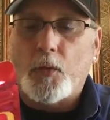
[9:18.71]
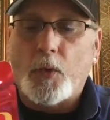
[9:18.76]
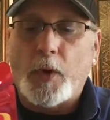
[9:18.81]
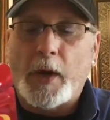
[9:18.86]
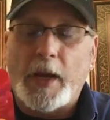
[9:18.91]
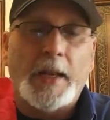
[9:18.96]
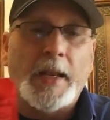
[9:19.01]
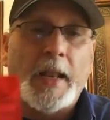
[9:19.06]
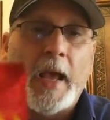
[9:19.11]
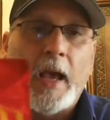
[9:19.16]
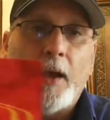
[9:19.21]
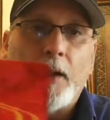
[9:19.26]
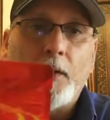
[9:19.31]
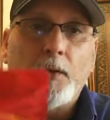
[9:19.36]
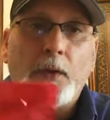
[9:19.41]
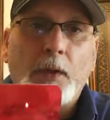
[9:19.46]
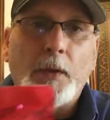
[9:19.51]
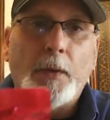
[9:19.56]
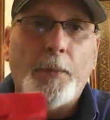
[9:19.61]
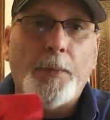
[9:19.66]
right
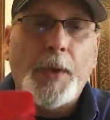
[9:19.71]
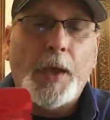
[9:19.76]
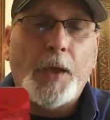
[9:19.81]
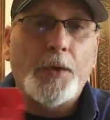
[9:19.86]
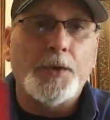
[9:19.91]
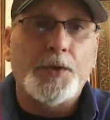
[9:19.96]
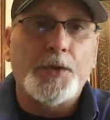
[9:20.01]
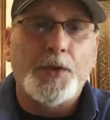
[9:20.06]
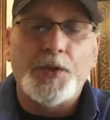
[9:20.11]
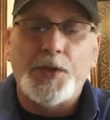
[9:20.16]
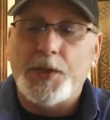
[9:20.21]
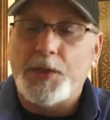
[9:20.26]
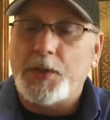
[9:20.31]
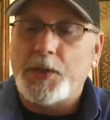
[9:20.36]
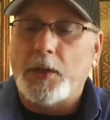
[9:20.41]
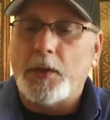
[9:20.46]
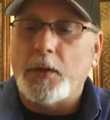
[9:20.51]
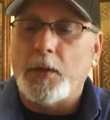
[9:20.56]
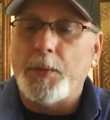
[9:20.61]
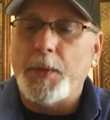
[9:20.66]
now the pellets are
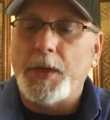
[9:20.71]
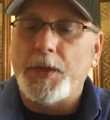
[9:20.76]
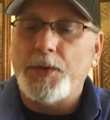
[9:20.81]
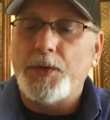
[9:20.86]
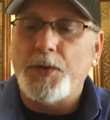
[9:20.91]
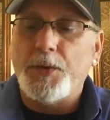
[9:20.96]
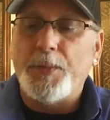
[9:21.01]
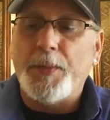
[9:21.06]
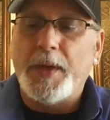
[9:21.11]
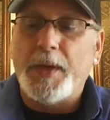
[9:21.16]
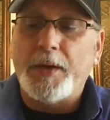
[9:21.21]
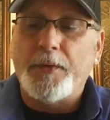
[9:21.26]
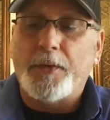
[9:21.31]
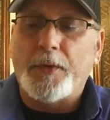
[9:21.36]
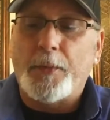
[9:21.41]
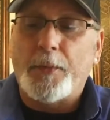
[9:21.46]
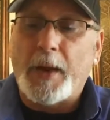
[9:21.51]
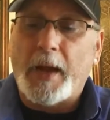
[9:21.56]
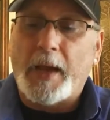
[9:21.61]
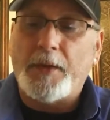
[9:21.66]
just a little bit too big
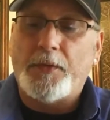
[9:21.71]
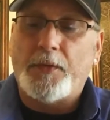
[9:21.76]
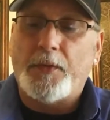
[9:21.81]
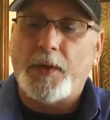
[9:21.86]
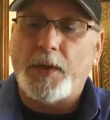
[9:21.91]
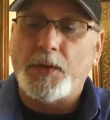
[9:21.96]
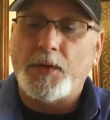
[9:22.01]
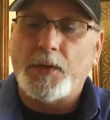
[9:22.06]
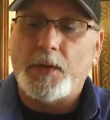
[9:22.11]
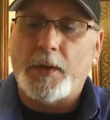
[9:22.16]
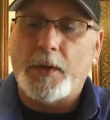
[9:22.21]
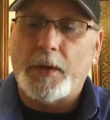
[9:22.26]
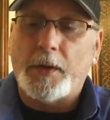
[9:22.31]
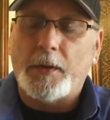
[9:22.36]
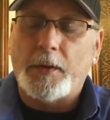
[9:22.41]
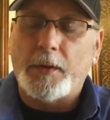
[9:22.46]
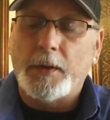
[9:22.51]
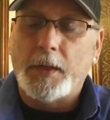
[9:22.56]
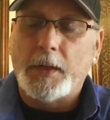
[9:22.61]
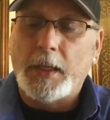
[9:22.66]
for my fish.
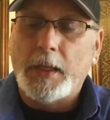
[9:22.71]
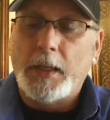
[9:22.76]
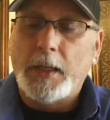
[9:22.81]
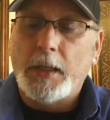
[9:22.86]
They're